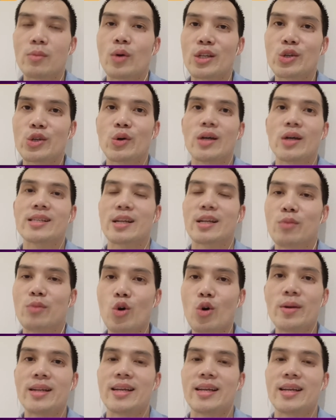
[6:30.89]
number one choice
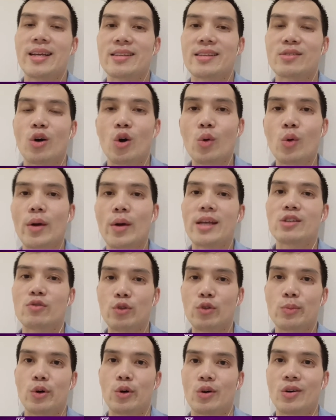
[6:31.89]
at the moment is
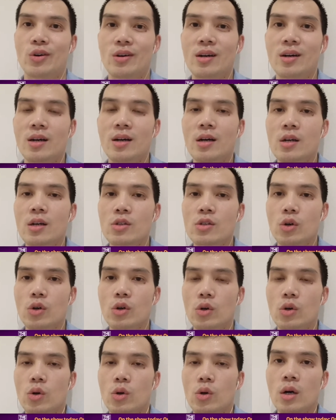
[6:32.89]
always football.
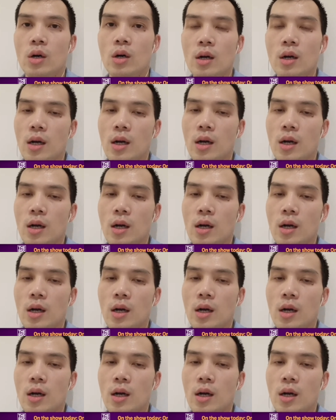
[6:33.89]
So